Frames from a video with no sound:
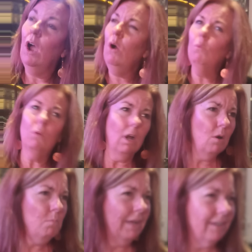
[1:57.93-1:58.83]
Oh,
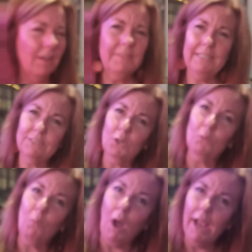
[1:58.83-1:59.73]
oh my God, these
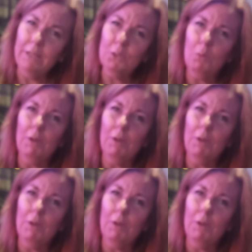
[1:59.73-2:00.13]
are wild